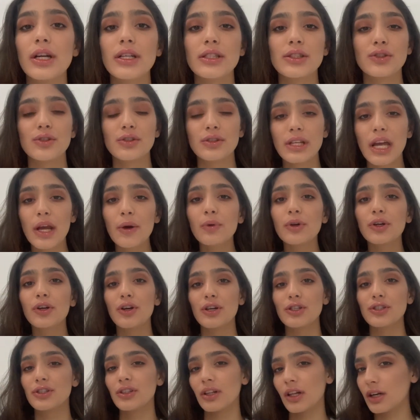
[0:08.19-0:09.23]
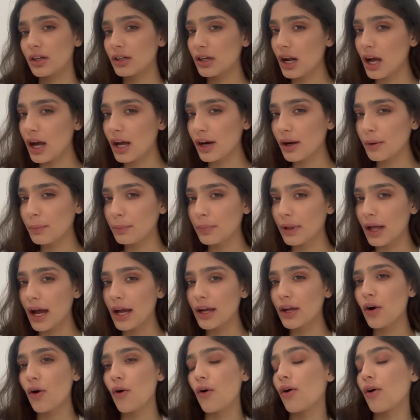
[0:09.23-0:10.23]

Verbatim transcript: and today we're going to learn how to apply